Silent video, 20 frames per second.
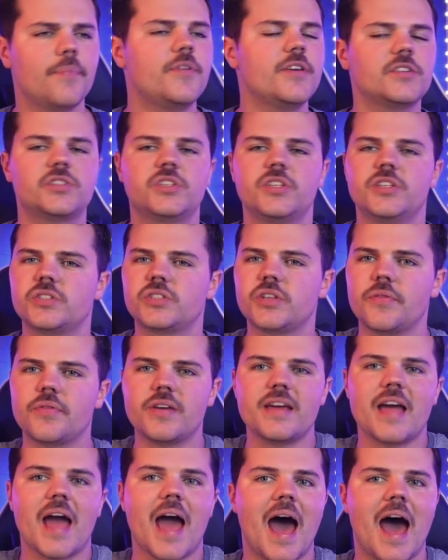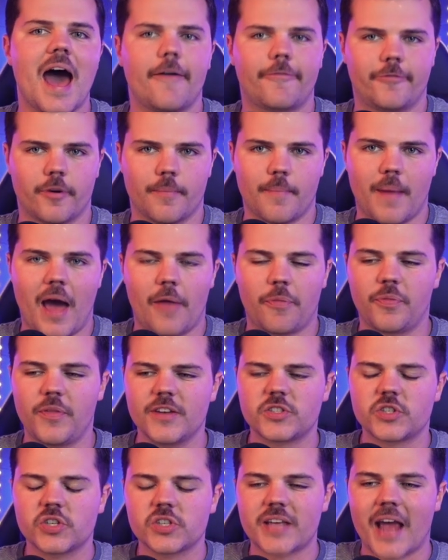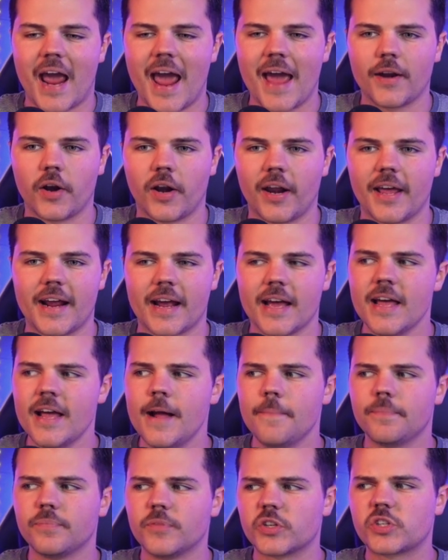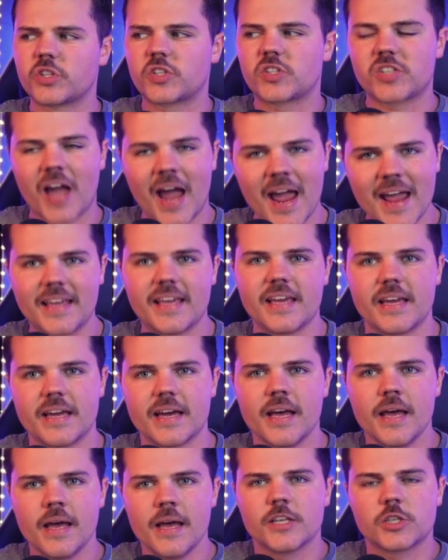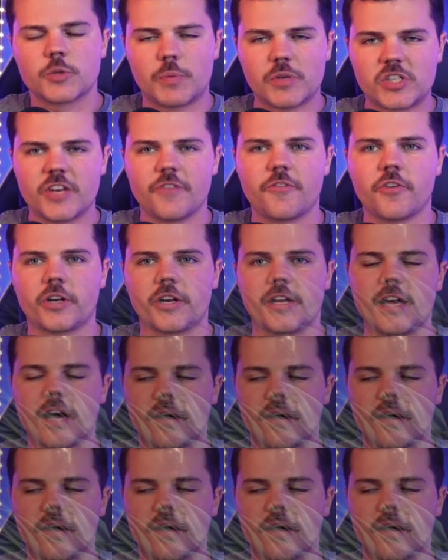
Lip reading: This is the aftermath. This is handling the psyche, specifically